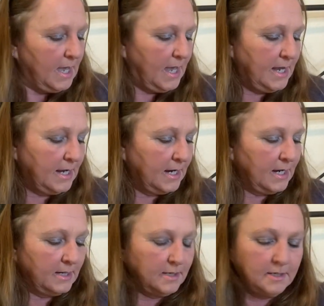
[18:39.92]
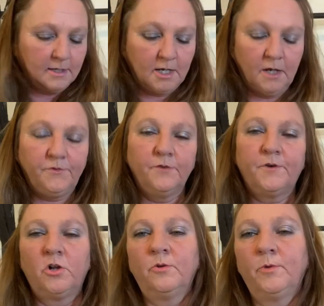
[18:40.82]
And if you
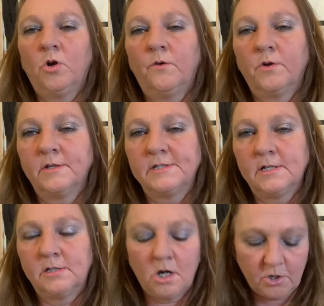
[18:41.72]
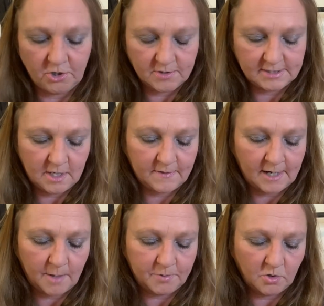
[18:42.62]
follow me over on TikTok, you see that
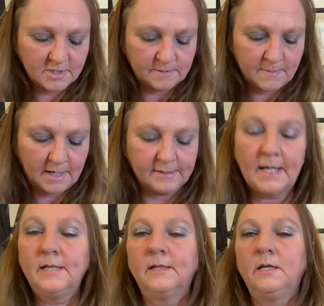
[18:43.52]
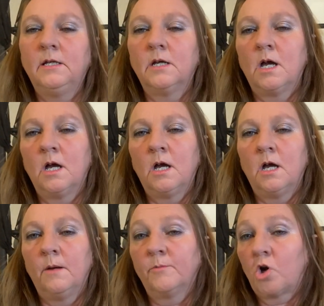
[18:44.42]
I post my daily
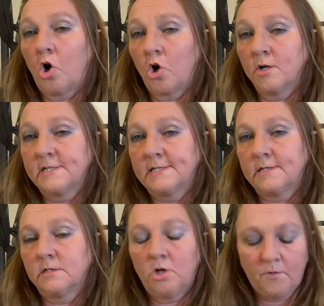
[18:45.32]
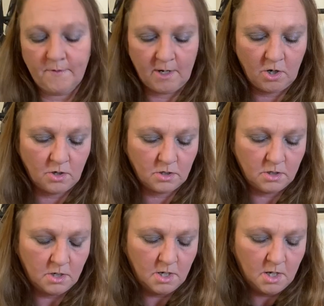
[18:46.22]
um, cards over there.
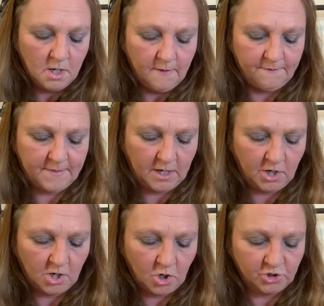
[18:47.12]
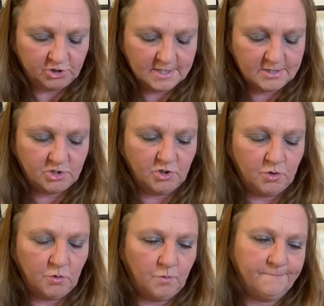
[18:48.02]
They are just
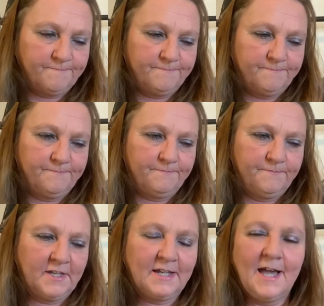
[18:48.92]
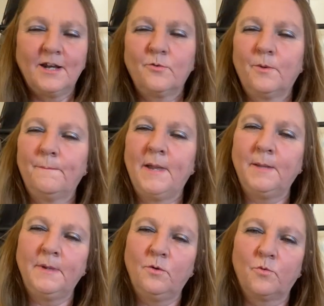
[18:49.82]
to, they kind of make
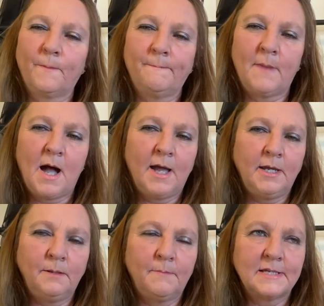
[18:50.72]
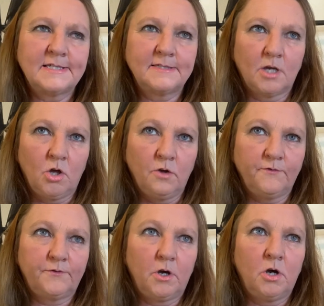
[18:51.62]
me remind
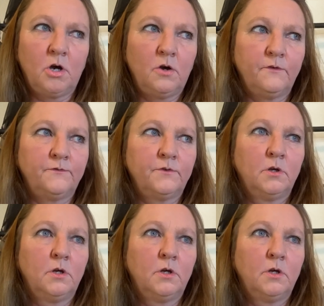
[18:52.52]
myself of